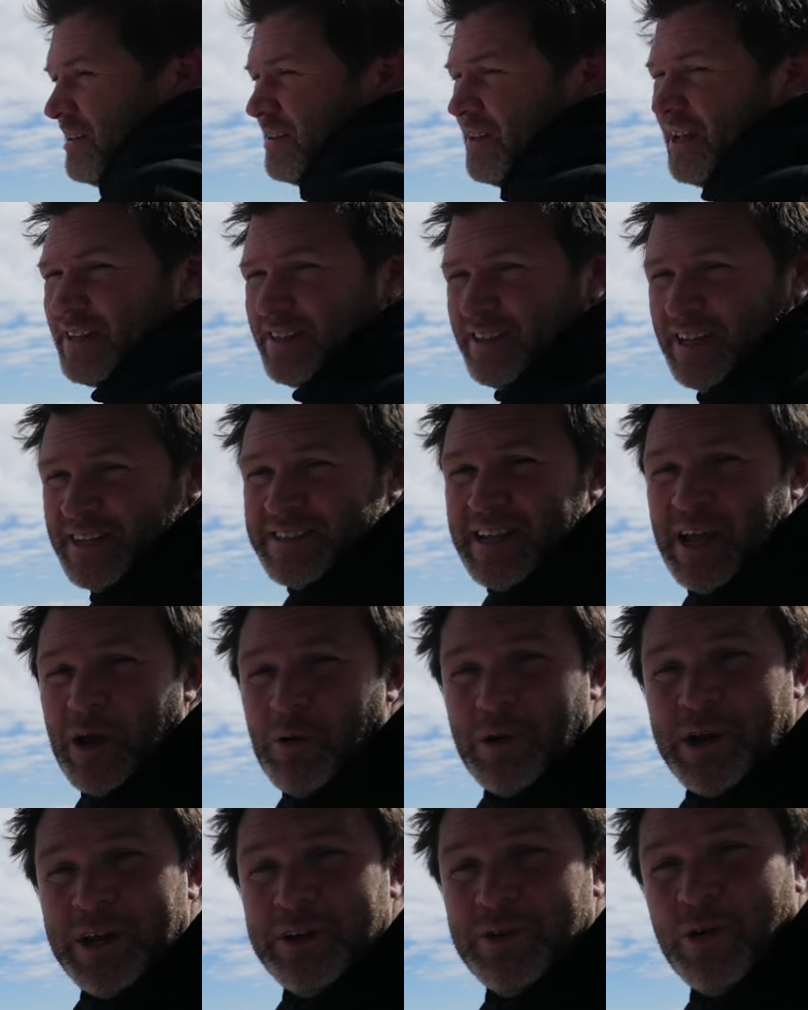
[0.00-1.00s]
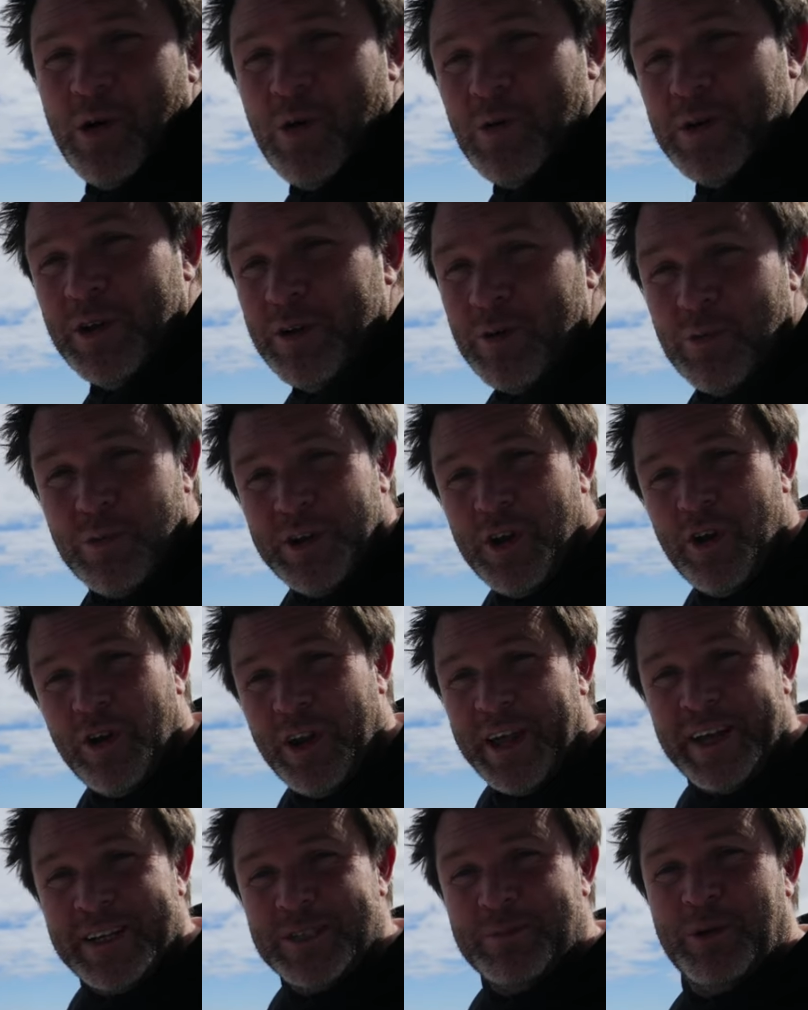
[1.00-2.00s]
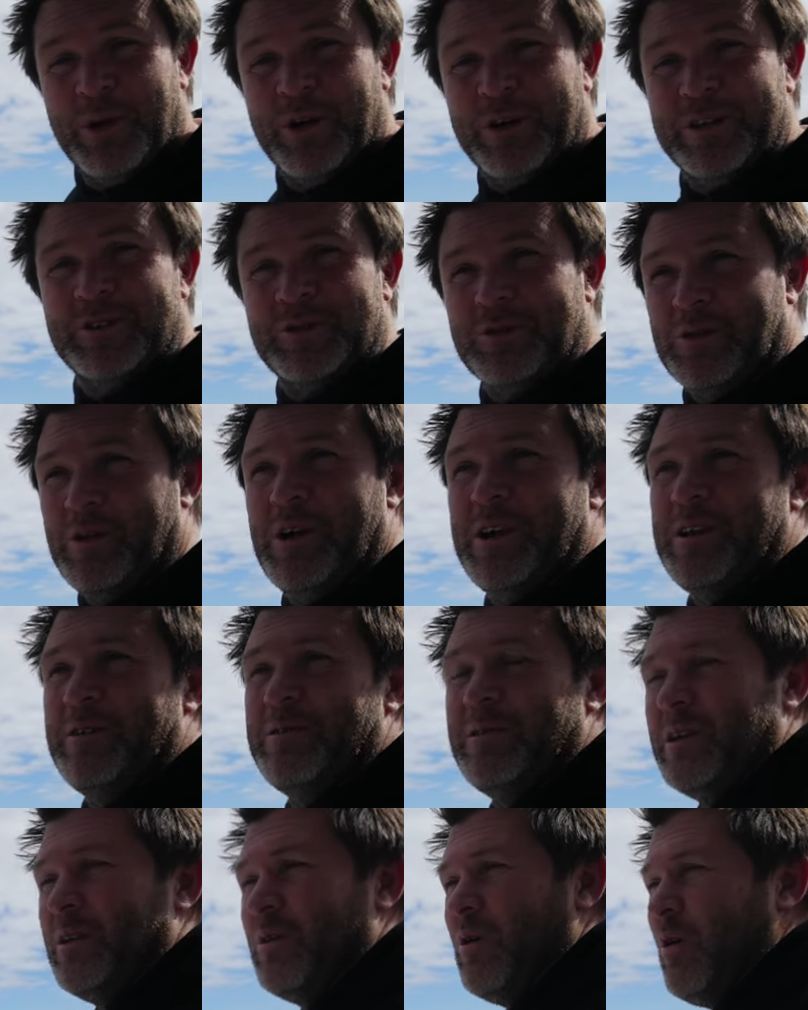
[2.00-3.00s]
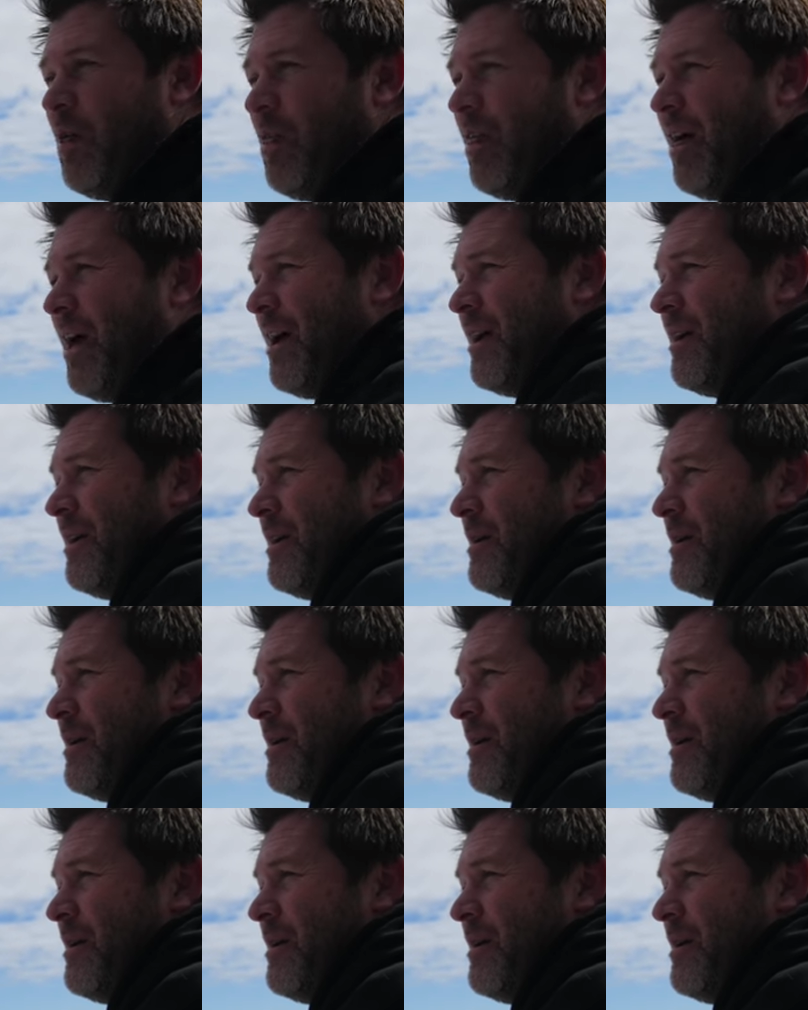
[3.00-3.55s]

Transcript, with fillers: and that, that's how we do it. We're not we're not experts or anything like that.